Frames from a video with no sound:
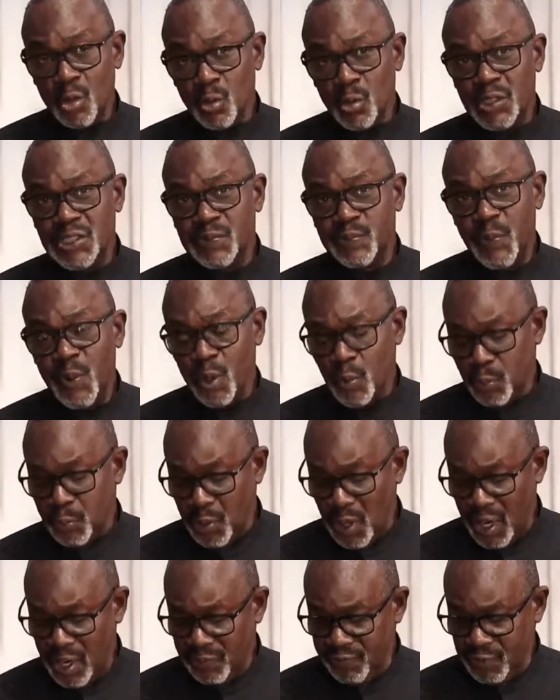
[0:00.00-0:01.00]
We spoke
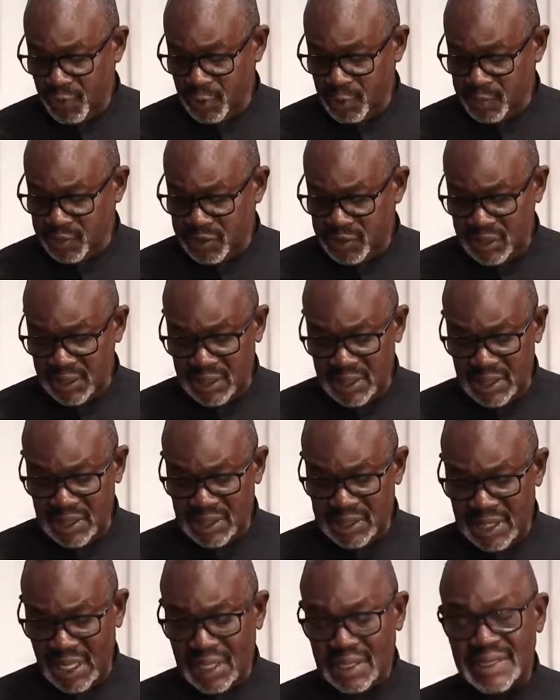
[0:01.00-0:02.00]
proverbs to
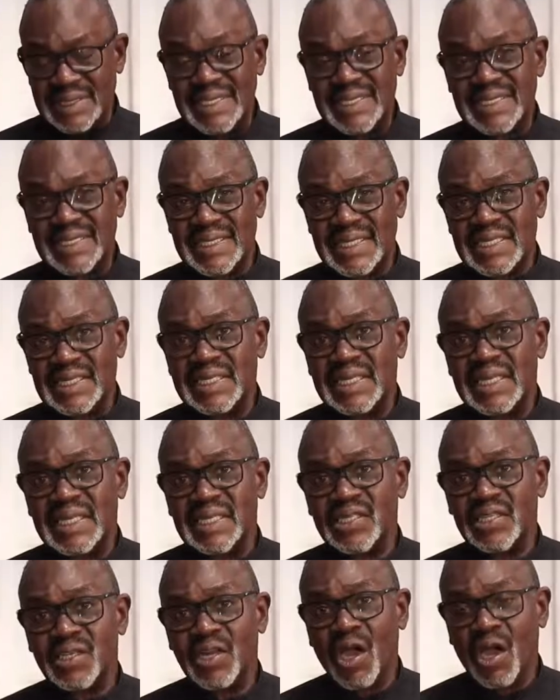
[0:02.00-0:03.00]
ease our
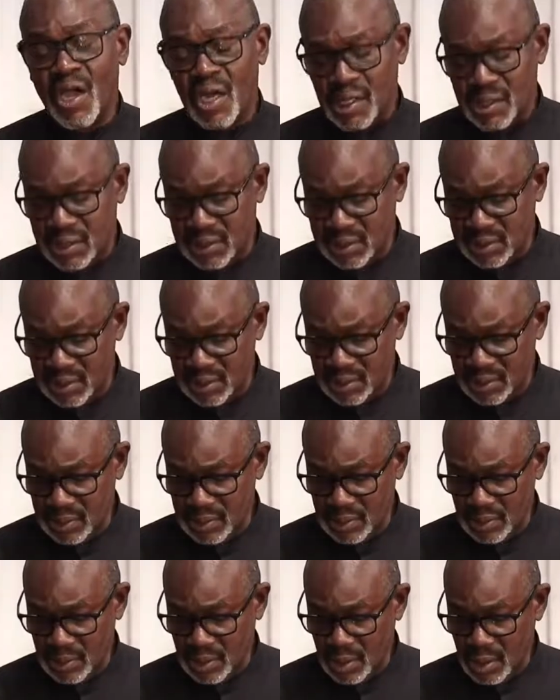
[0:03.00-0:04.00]
discontented hearts.
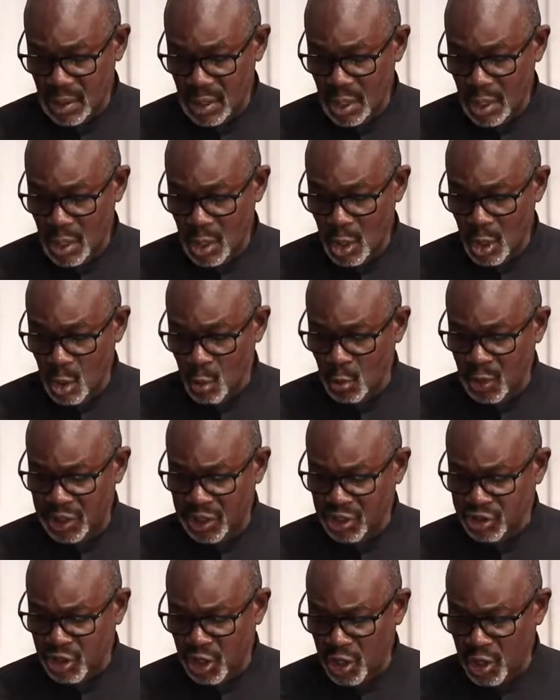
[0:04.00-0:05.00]
We
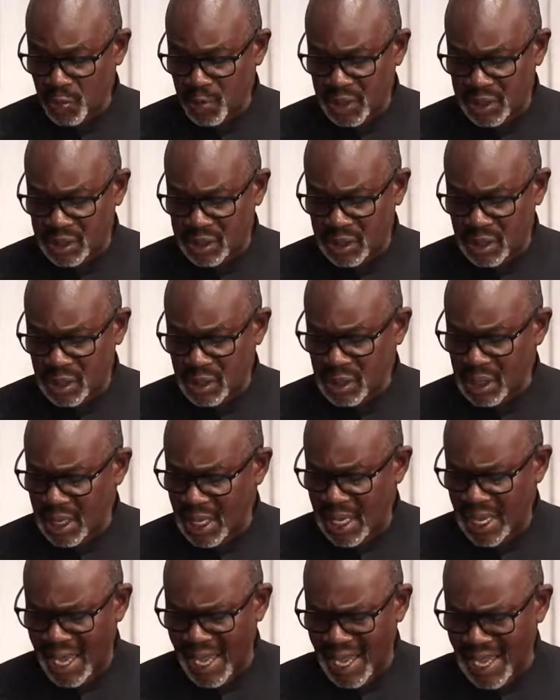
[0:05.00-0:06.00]
determined
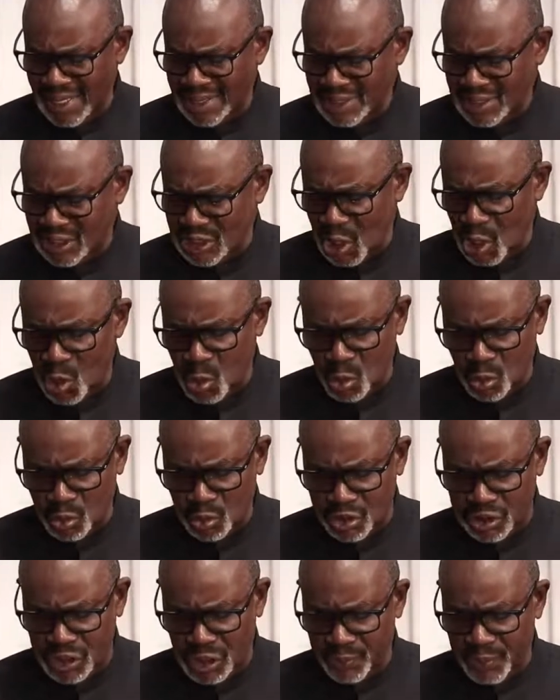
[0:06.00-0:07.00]

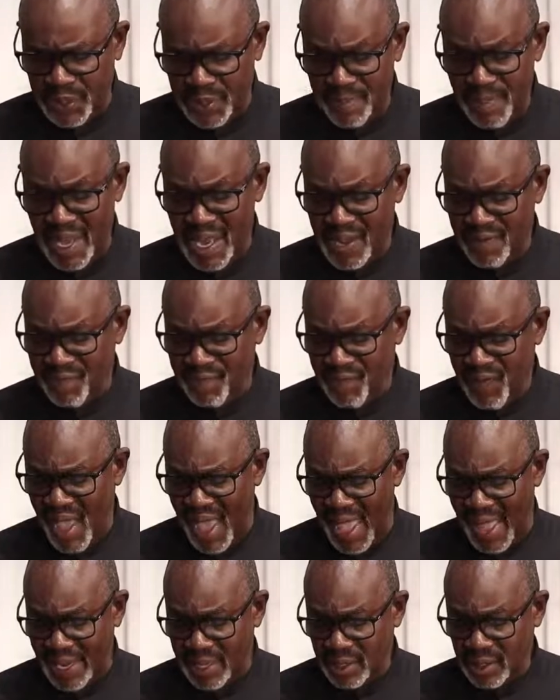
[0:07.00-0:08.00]
souls shall be made
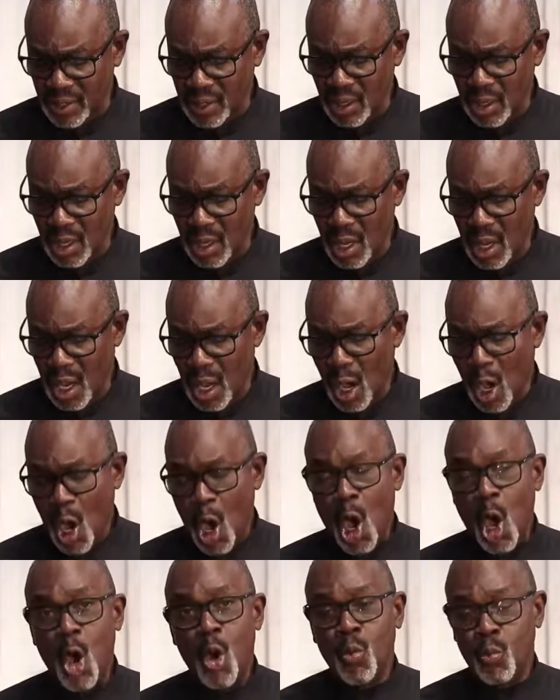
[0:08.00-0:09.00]
fat.
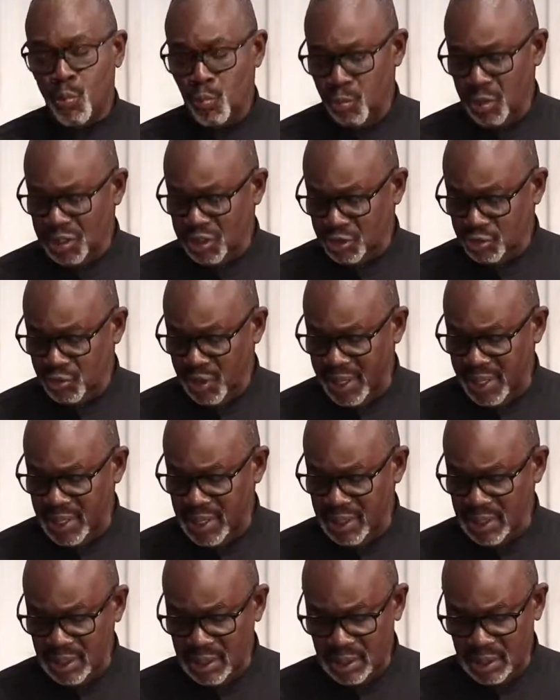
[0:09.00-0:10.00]
Hope
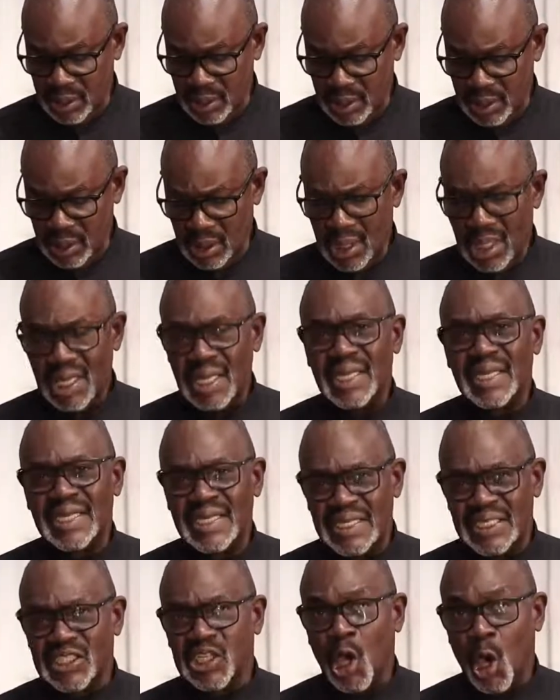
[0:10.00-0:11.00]
restrained
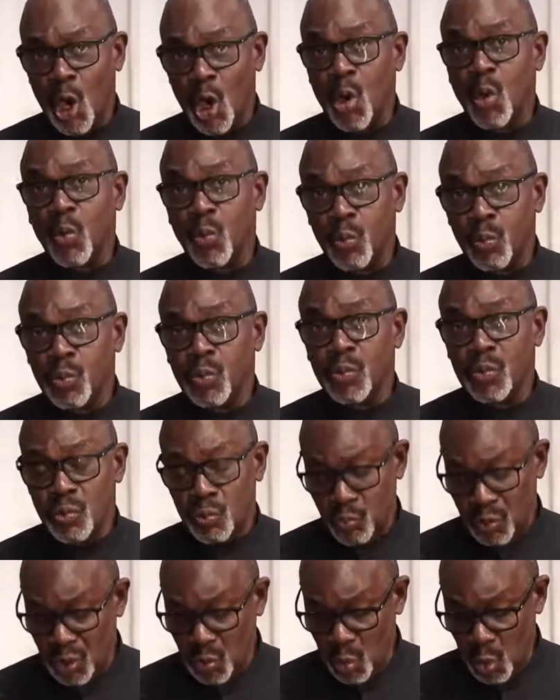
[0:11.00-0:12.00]
is hope
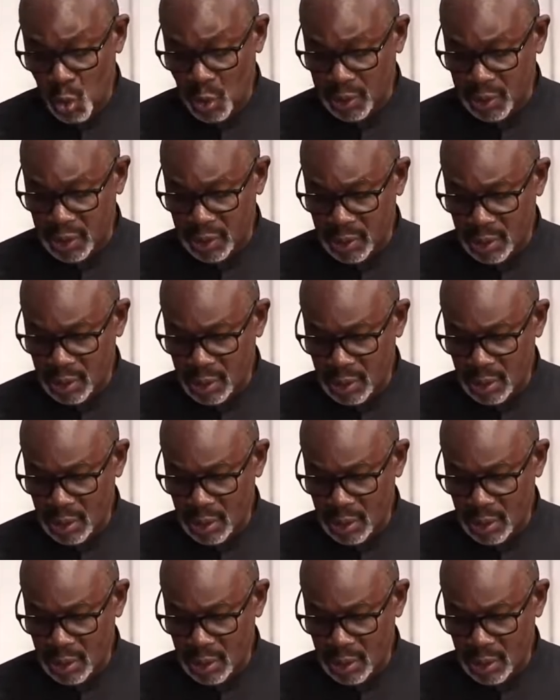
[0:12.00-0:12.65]
rewarded.